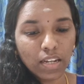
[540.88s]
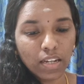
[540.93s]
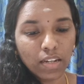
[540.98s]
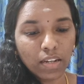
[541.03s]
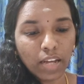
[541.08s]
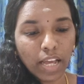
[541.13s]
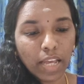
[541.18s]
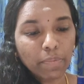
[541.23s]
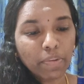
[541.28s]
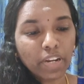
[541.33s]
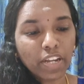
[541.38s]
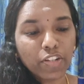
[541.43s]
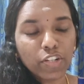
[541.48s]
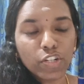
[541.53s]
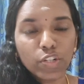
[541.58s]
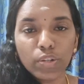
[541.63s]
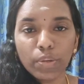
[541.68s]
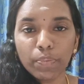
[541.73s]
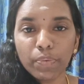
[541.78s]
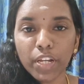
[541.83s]
I am
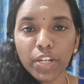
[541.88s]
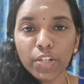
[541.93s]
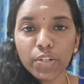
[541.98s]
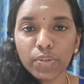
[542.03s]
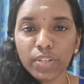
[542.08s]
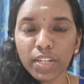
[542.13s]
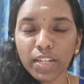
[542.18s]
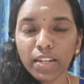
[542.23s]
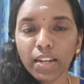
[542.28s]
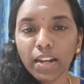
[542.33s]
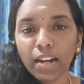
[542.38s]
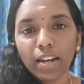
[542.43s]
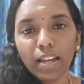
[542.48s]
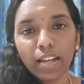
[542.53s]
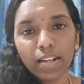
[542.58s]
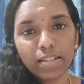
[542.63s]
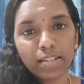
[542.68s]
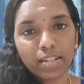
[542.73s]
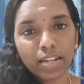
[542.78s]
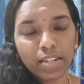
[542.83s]
writing to update you the current
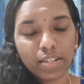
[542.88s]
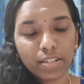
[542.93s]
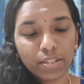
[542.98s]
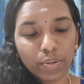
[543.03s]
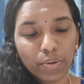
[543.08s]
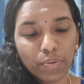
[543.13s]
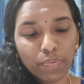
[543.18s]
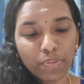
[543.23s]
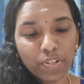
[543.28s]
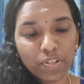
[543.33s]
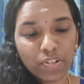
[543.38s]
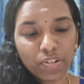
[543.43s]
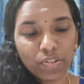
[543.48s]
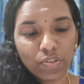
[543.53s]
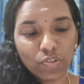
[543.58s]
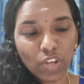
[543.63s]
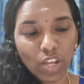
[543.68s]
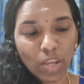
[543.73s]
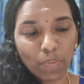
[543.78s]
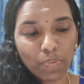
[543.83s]
health status of
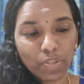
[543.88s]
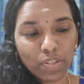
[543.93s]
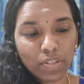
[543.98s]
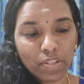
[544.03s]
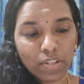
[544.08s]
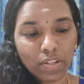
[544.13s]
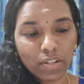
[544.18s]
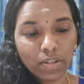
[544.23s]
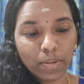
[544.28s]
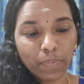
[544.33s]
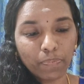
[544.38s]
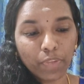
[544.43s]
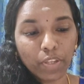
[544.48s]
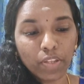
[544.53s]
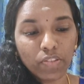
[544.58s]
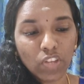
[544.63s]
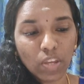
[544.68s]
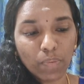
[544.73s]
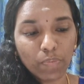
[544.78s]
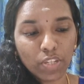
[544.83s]
Mr.
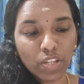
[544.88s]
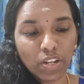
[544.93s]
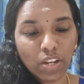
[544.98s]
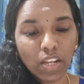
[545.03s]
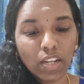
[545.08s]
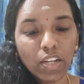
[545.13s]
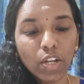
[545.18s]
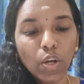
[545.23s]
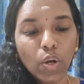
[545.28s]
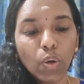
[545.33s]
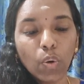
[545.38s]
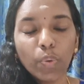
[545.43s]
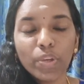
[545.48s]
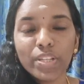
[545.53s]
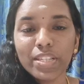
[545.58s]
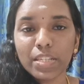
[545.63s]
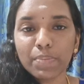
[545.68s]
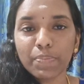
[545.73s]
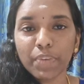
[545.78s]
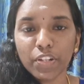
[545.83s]
James Green,
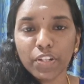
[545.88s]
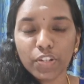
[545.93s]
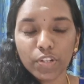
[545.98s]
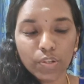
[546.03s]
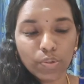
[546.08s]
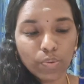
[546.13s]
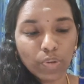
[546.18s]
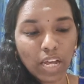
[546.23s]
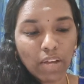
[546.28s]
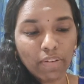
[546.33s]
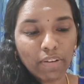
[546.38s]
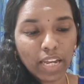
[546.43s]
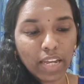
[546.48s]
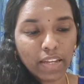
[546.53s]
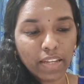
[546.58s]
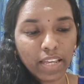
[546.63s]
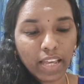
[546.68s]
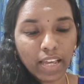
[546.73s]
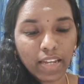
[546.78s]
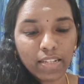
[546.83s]
who is suspected to have
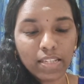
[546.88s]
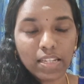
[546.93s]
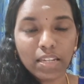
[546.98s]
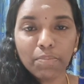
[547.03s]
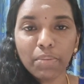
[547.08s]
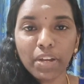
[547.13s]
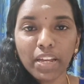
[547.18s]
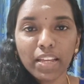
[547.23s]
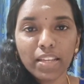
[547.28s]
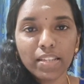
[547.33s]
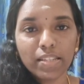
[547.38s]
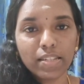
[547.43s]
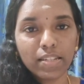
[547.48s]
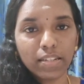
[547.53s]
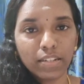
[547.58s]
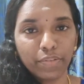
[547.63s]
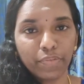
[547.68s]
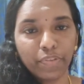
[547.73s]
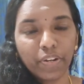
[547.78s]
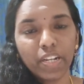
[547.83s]
lung cancer by his
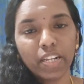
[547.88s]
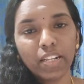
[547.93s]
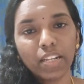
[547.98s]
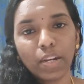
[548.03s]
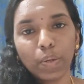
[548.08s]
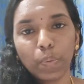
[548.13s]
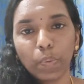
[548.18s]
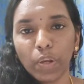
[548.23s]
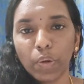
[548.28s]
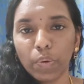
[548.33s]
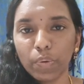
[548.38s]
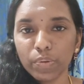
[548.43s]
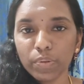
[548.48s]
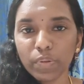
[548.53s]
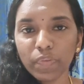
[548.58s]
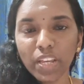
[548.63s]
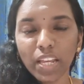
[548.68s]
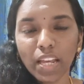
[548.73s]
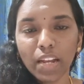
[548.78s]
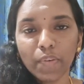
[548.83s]
girlfriend. In that way
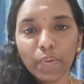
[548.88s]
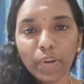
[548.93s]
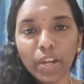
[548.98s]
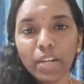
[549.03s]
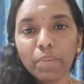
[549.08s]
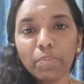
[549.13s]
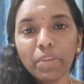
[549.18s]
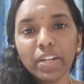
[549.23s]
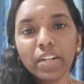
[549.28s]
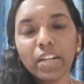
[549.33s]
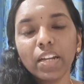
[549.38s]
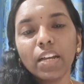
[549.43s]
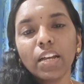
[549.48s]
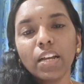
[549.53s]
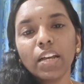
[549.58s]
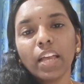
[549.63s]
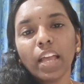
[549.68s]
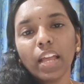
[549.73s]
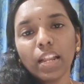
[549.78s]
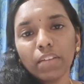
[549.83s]
also we can write, but
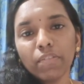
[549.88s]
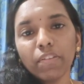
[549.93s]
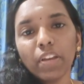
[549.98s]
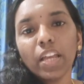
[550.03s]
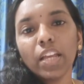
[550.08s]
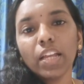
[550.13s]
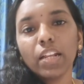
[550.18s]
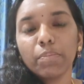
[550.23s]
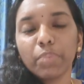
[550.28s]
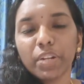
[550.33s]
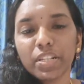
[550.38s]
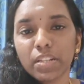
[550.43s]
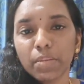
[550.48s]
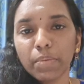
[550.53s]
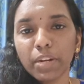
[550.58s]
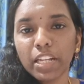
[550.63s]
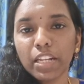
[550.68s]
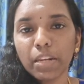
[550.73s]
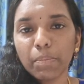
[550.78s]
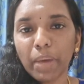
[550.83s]
anyway, in
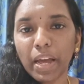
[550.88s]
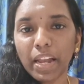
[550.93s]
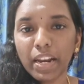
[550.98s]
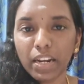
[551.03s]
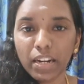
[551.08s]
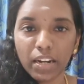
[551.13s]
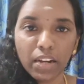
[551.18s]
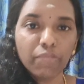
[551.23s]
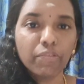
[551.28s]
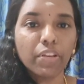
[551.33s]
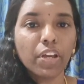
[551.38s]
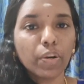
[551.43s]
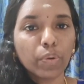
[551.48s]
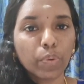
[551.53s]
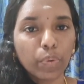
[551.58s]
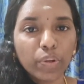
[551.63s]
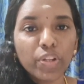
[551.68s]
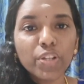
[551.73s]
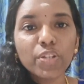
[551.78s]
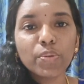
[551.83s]
present medical paragraph we
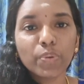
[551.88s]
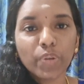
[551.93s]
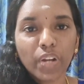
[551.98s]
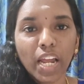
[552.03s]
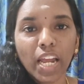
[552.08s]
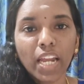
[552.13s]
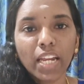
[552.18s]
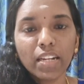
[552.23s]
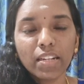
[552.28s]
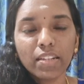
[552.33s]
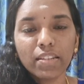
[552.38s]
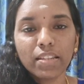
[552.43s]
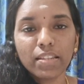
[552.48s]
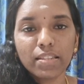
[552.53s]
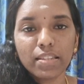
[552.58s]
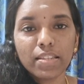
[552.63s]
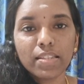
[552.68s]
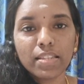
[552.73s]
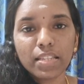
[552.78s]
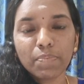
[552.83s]
are going to write
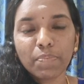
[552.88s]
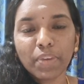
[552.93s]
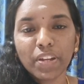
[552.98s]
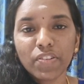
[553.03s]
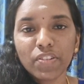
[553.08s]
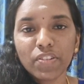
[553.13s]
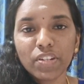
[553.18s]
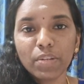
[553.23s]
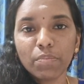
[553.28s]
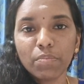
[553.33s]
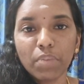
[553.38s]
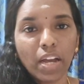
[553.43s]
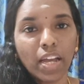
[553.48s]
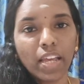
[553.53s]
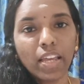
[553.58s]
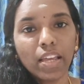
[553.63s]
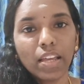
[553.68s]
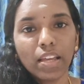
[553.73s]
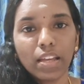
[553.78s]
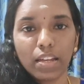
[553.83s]
this is suspected
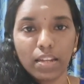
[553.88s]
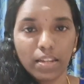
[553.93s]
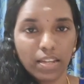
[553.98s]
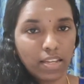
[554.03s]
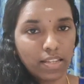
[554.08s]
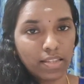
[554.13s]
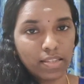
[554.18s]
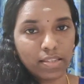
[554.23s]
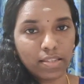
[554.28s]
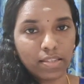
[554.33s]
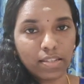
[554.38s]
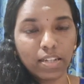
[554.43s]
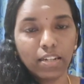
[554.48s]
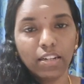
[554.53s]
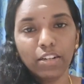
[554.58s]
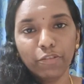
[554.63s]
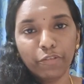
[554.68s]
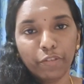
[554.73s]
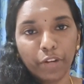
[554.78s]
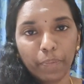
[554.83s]
by his
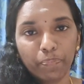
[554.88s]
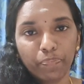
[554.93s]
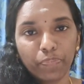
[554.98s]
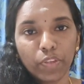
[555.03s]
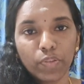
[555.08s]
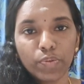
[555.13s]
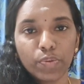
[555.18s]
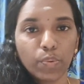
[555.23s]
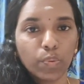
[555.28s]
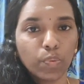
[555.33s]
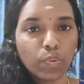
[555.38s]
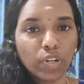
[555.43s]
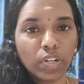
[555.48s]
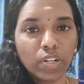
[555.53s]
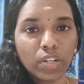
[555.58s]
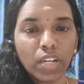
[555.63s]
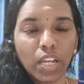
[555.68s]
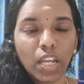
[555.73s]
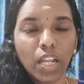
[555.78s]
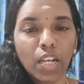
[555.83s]
girlfriend. So
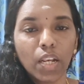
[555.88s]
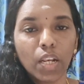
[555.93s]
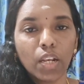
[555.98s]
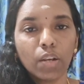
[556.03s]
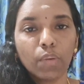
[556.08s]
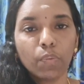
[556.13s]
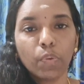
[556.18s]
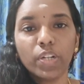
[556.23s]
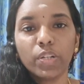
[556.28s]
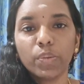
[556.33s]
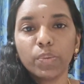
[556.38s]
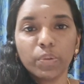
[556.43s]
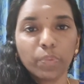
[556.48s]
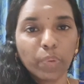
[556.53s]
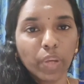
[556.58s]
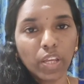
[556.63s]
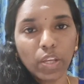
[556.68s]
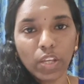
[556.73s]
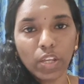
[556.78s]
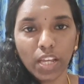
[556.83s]
in
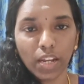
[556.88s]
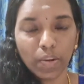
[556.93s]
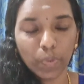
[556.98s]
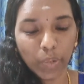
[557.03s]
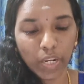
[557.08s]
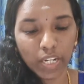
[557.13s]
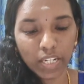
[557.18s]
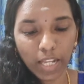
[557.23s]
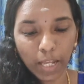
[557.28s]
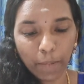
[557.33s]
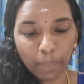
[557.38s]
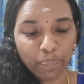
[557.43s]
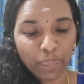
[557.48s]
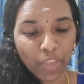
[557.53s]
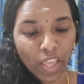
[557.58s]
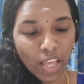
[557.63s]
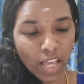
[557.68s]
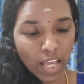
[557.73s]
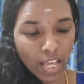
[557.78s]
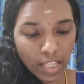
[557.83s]
whatever way you can write there.
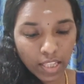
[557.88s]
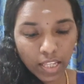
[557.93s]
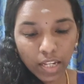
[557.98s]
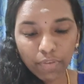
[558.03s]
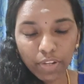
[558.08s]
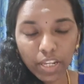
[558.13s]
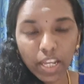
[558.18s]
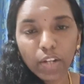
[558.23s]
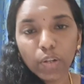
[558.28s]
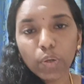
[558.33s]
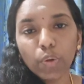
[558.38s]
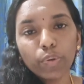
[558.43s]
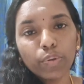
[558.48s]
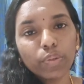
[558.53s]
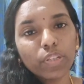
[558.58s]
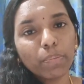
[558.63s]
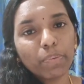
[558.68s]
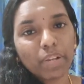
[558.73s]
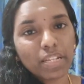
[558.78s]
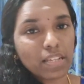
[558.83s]
Then we can
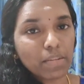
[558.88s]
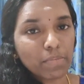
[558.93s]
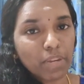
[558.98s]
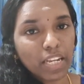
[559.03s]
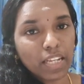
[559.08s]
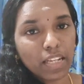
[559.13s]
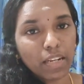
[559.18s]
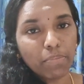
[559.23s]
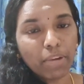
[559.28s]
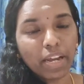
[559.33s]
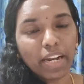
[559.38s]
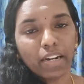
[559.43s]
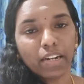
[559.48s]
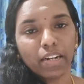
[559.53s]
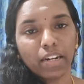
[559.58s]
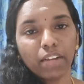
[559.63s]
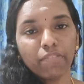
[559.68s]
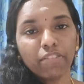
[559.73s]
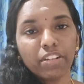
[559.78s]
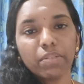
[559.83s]
go to the present medical
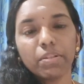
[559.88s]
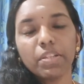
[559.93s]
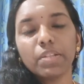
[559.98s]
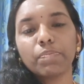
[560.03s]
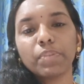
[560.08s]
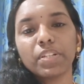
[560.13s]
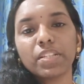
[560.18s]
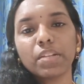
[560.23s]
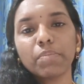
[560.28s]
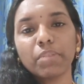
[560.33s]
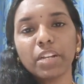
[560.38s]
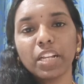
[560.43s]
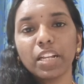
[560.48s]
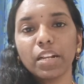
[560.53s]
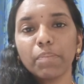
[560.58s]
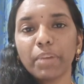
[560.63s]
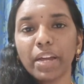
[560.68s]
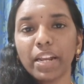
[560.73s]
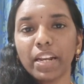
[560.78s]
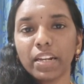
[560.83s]
paragraph. In this present
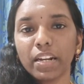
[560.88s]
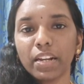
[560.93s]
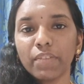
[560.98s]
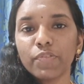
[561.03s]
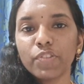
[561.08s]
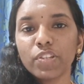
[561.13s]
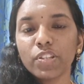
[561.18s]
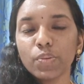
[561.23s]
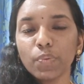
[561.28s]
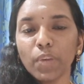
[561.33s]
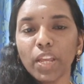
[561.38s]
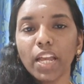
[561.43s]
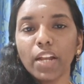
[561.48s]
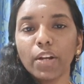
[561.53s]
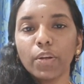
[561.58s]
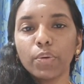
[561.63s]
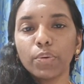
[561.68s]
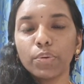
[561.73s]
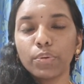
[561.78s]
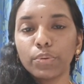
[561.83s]
medical paragraph, just we
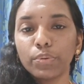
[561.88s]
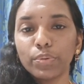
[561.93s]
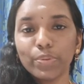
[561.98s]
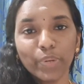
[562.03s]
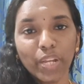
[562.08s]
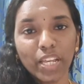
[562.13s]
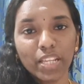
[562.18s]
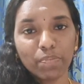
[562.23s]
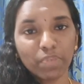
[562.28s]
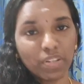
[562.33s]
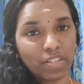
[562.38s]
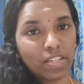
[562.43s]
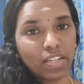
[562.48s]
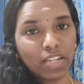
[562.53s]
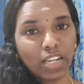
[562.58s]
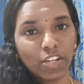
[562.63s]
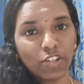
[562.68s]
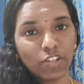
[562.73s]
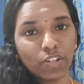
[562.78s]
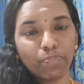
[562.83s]
can go to today's
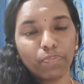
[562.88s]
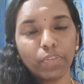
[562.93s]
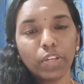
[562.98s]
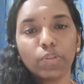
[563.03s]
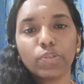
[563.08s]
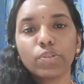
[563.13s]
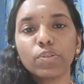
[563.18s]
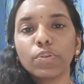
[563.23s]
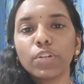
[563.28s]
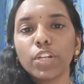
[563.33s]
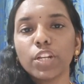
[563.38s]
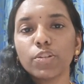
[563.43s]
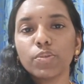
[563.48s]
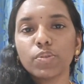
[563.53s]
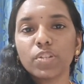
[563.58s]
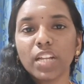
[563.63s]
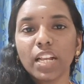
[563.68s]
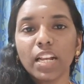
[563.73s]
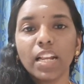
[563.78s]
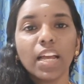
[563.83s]
presentation because no
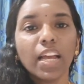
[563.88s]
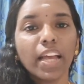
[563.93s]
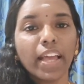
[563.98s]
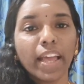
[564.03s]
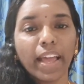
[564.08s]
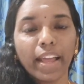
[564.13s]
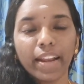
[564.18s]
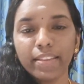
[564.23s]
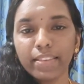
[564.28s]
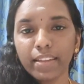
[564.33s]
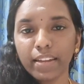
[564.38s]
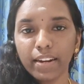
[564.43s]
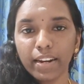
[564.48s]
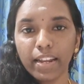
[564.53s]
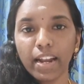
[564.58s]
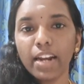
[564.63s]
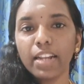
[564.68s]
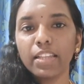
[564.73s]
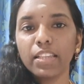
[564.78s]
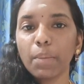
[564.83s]
need to tell anything
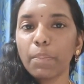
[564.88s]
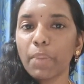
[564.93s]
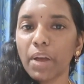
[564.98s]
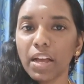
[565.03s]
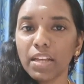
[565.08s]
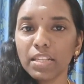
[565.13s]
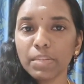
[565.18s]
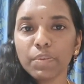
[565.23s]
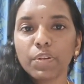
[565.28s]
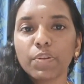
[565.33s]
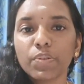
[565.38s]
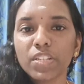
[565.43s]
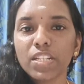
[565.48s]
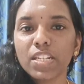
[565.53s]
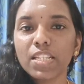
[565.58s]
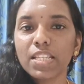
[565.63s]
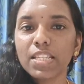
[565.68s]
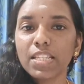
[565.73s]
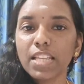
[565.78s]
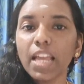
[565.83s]
regarding the past because
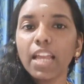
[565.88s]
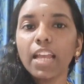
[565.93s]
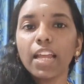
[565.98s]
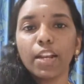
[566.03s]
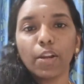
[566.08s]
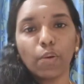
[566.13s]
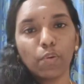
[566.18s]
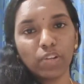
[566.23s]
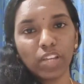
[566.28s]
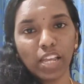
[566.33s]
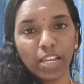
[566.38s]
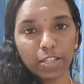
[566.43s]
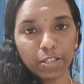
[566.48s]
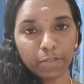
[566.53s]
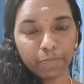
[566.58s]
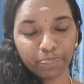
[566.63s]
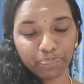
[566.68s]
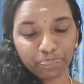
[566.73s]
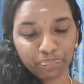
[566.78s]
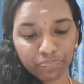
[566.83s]
this is a known
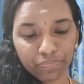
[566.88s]
case.